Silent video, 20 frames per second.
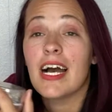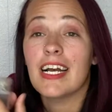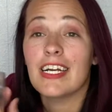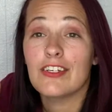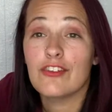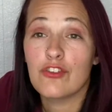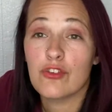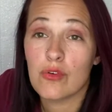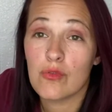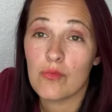I
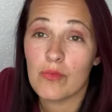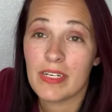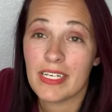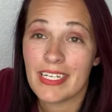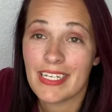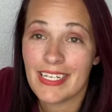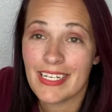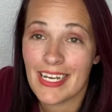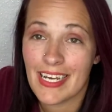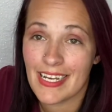don't want
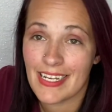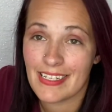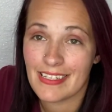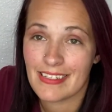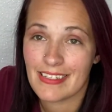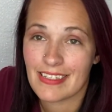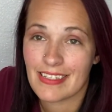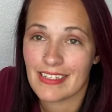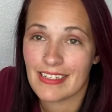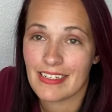to
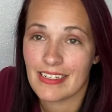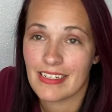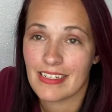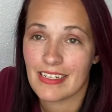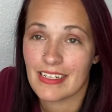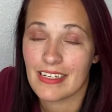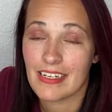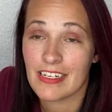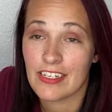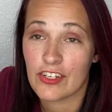get
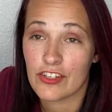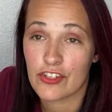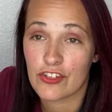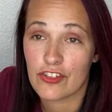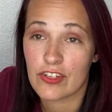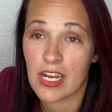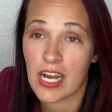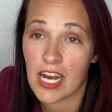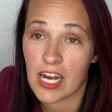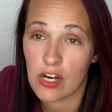another
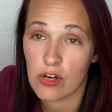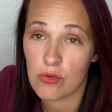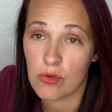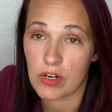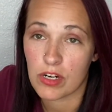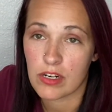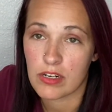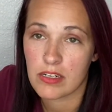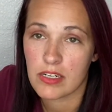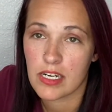
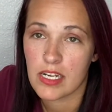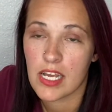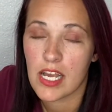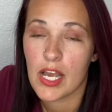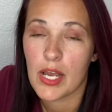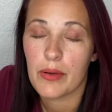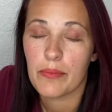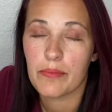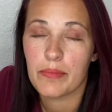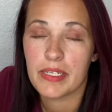tower
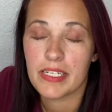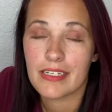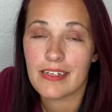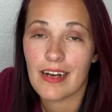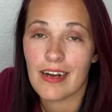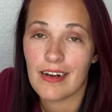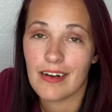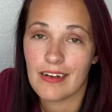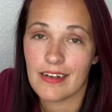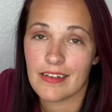
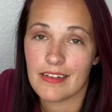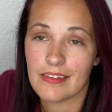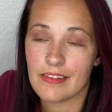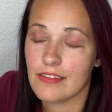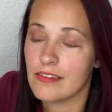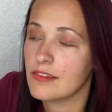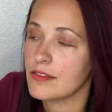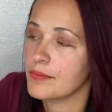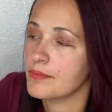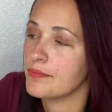
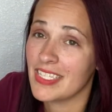because